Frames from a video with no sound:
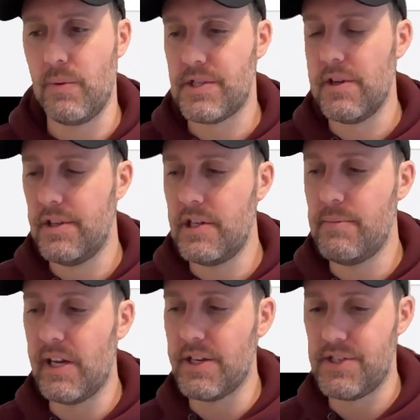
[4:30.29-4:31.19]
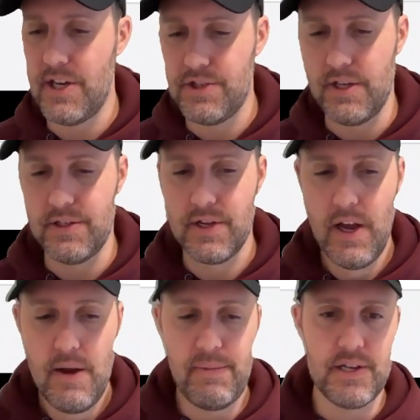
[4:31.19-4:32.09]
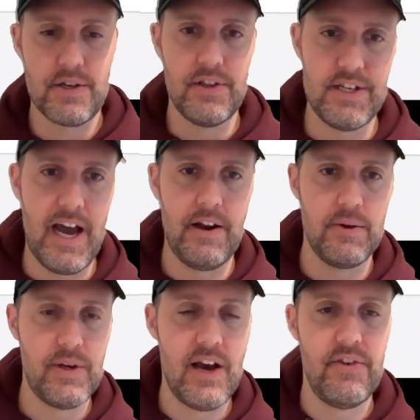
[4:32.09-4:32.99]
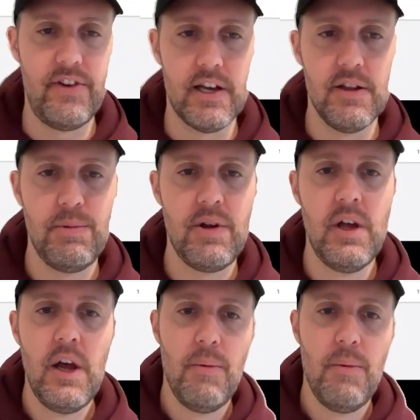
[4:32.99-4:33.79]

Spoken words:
We still need to make decisions based on the data that we have available.